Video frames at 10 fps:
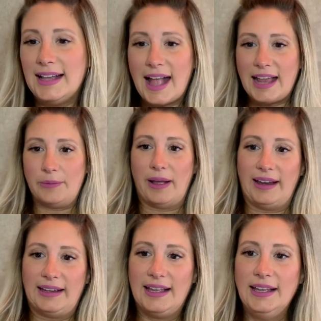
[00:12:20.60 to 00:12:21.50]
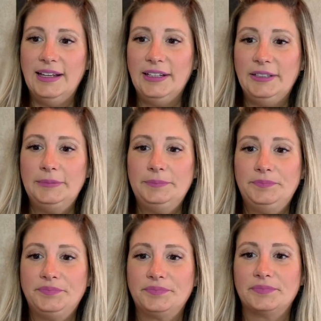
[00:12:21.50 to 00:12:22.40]
Anyway,
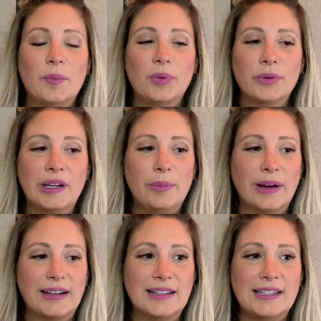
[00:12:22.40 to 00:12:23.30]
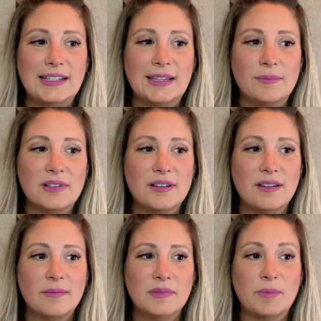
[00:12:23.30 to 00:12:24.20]
pre-pregnancy
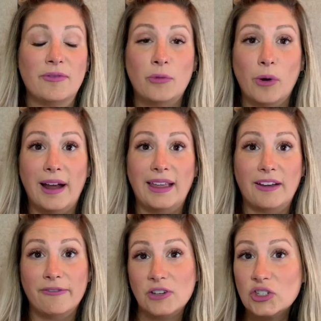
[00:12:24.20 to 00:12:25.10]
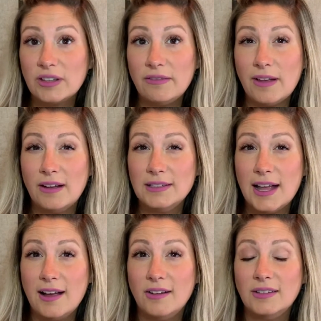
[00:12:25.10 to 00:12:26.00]
symptoms before I like officially found
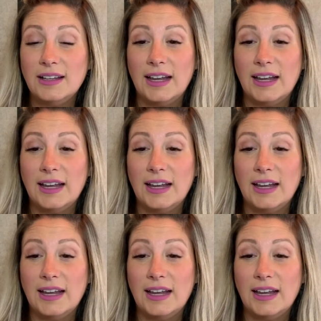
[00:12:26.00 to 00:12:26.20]
out.